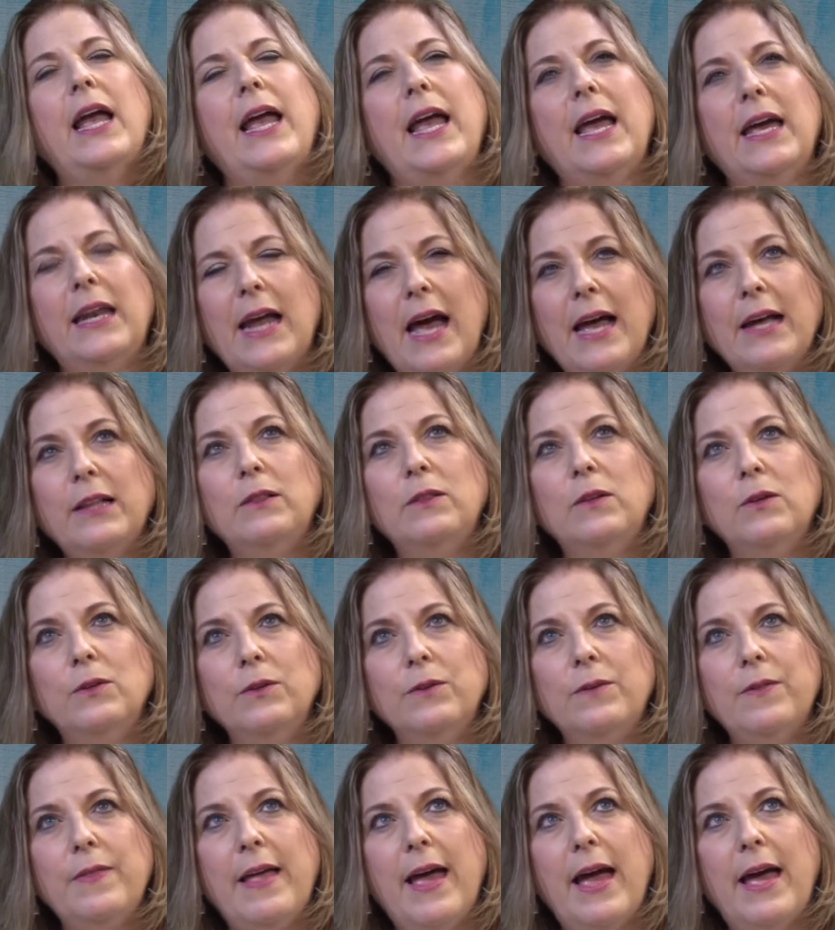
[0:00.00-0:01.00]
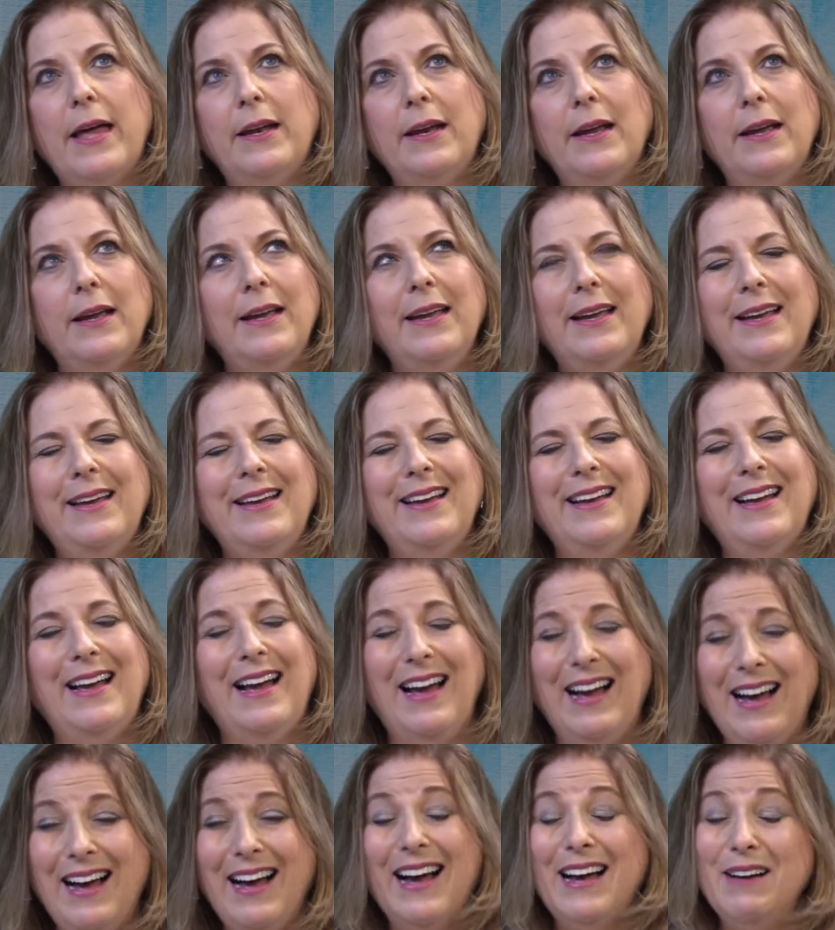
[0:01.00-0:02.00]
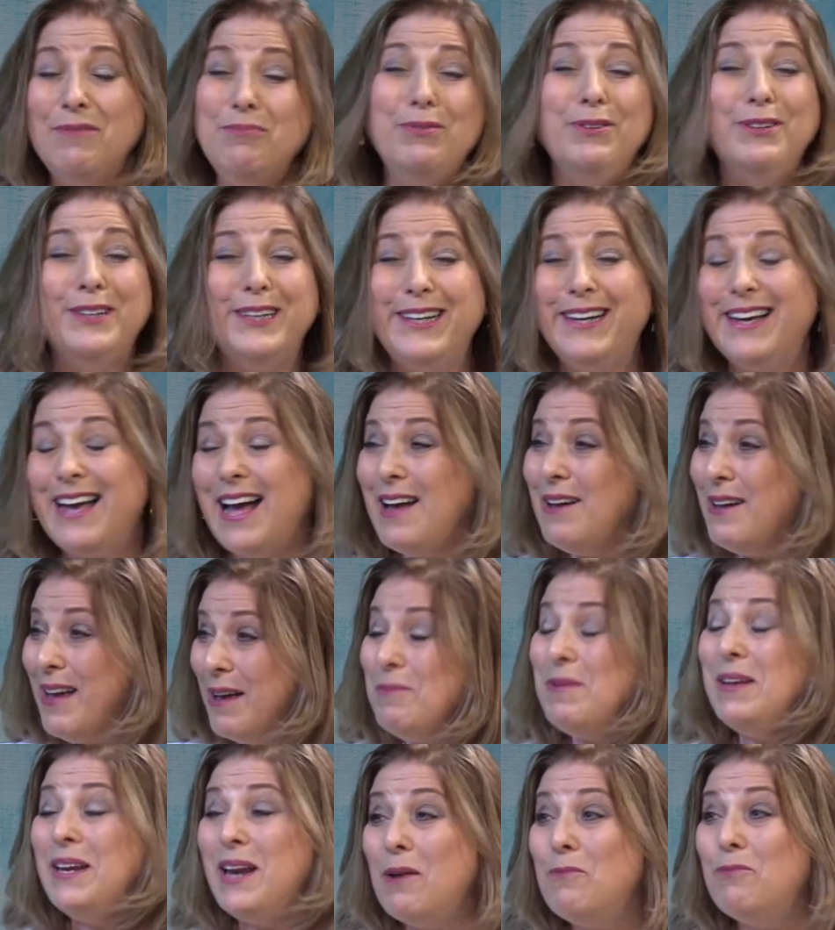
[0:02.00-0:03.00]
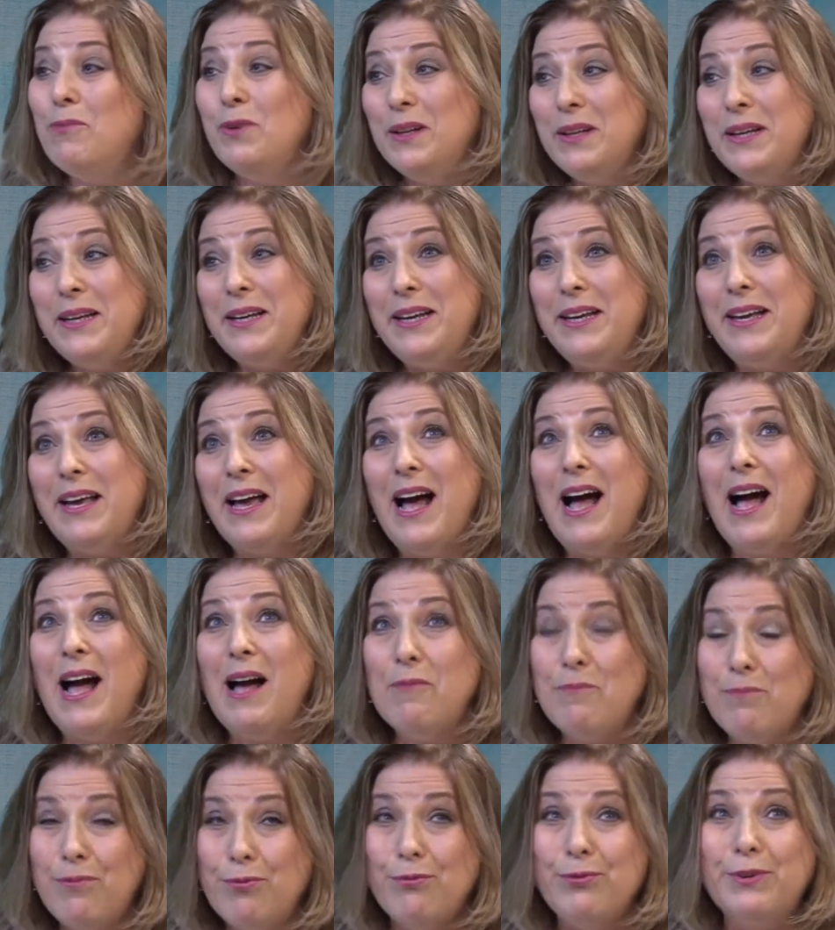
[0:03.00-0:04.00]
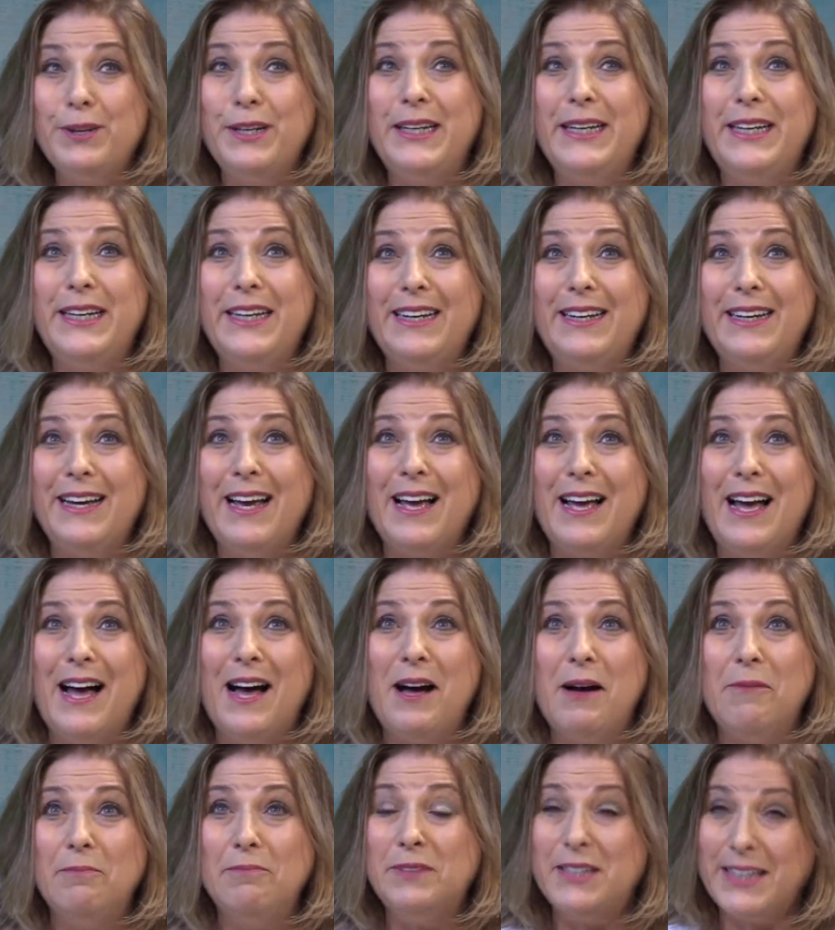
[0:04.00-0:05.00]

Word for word: And I learned that I'm pretty, I, I mean, I'm really, I'm pretty um,